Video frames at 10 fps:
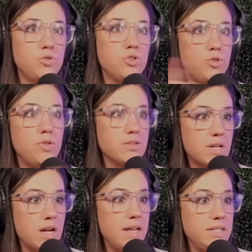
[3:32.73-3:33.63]
two
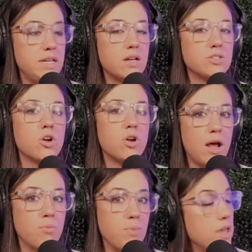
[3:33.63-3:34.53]
thousand eighteen, I started
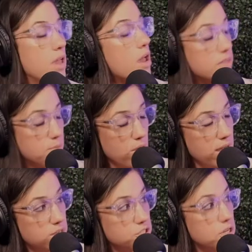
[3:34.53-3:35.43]
helping uh, the
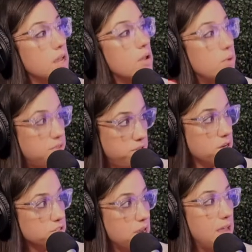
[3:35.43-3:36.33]
branch with
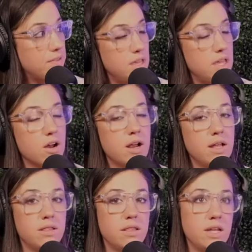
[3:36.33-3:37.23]
Doctor Mm-hmm. Kathy here yep.
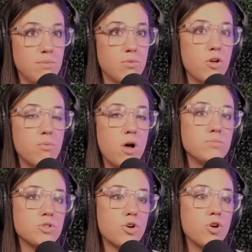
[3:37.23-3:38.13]
in the Naperville
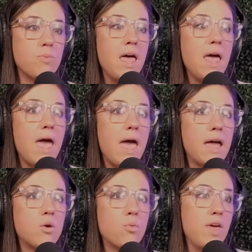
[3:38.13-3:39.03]
Moms group.
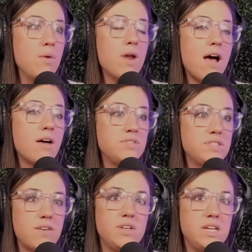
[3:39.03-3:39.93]
And they would have
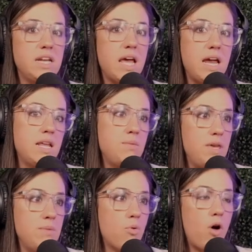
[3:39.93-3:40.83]
seventy to eighty
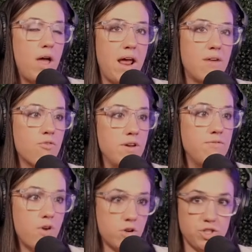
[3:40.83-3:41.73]
people at every
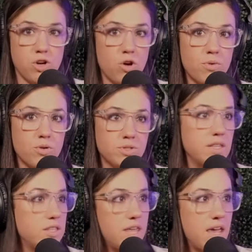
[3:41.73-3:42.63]
function almost
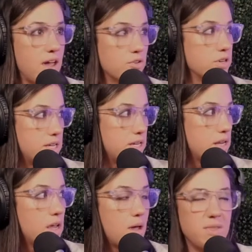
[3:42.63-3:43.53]
that they ever did.
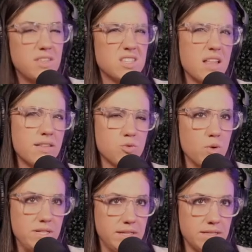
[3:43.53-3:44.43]
Yeah. I mean, this has got like
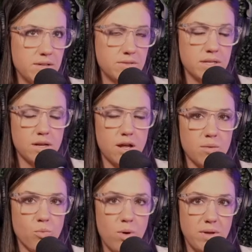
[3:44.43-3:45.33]
twenty-six thousand
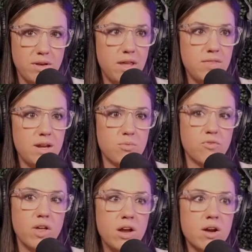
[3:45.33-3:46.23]
um, women in the
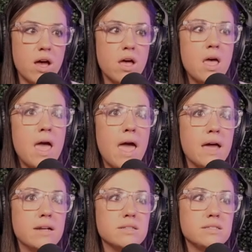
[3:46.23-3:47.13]
Naperville area.
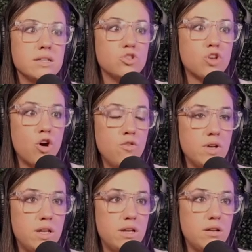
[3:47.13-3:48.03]
And since
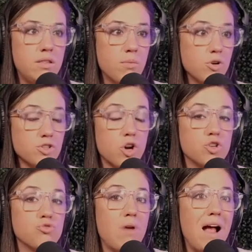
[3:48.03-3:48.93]
COVID, numbers are
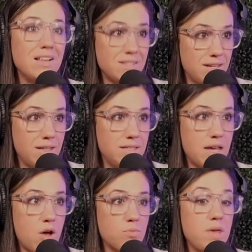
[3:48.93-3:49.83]
drastically
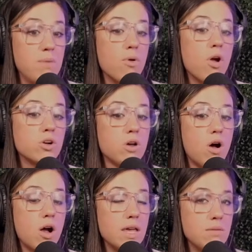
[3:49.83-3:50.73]
down. People are
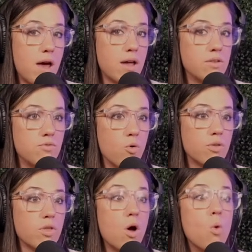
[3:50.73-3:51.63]
talking back and forth,
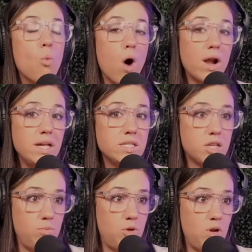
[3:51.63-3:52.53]
wanting to
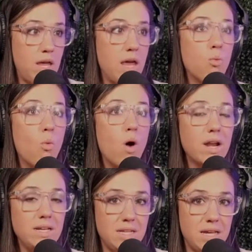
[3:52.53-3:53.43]
communicate,
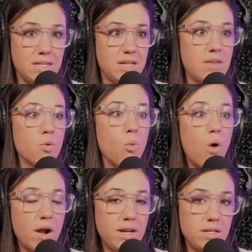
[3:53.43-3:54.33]
wanting to get together,
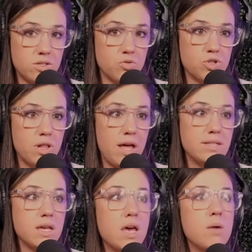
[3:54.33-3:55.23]
wanting to
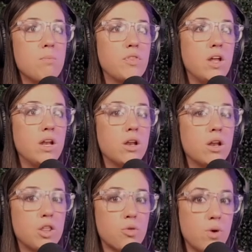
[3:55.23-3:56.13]
socialize, but then
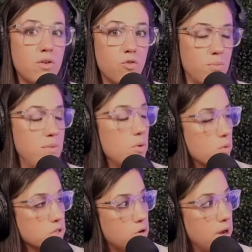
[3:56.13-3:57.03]
three or four people were
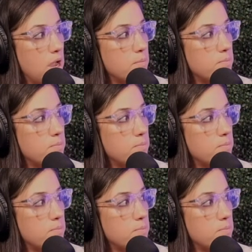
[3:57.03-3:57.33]
showing up.